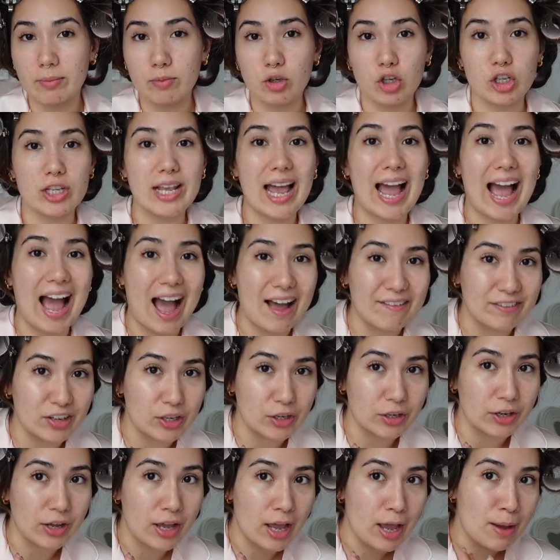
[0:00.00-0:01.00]
just
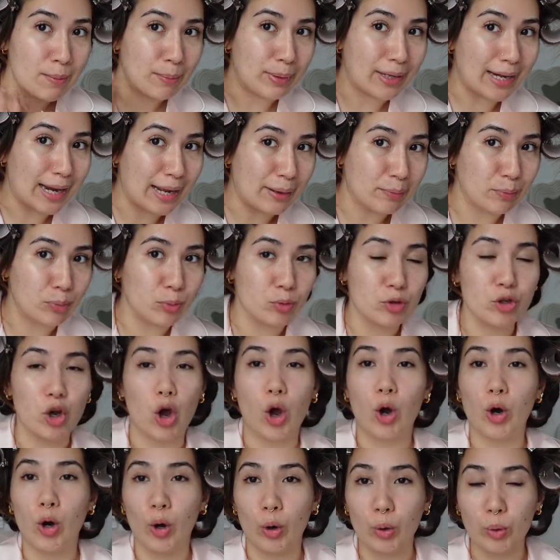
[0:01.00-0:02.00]
haven't been able to
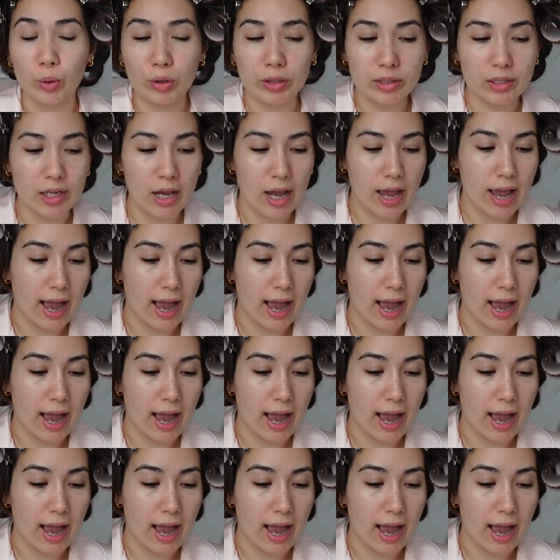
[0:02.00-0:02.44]
hold.